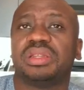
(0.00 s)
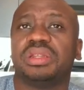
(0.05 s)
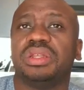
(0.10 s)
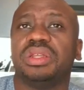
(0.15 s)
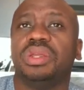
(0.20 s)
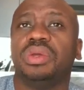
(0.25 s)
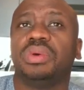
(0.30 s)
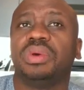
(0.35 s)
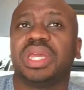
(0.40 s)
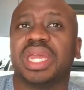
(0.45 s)

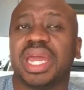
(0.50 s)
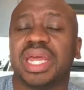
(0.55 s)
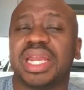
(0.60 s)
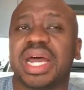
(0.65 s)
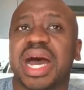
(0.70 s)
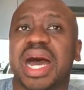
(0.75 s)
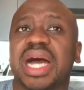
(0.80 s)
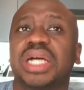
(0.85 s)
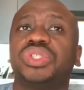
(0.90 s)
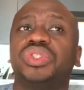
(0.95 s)
you
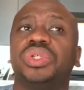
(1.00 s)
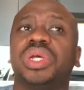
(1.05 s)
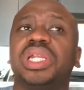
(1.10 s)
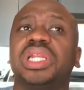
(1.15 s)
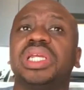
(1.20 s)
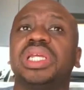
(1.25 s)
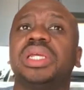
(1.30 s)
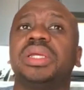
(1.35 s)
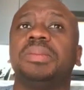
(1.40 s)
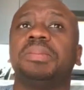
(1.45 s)
can
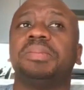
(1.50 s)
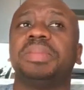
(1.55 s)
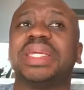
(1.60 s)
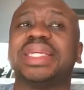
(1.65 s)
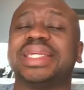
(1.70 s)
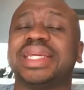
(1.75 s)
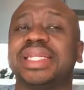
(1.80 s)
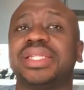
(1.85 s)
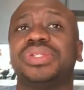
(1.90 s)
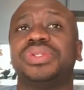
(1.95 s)
actually
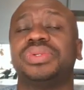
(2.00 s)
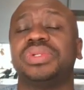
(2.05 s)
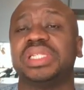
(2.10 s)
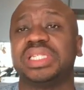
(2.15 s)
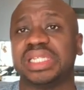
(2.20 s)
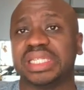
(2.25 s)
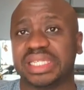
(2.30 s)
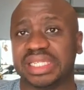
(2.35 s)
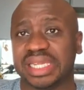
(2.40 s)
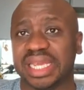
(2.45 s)
begin to
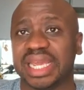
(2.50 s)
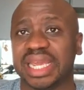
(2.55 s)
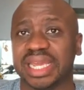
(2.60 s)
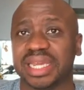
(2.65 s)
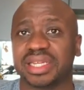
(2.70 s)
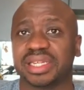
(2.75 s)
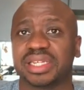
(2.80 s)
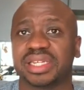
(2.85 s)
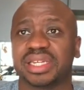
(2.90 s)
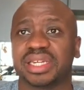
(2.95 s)

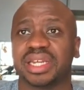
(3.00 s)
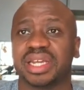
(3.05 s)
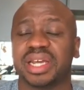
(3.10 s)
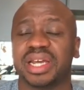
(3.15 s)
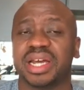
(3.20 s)
detect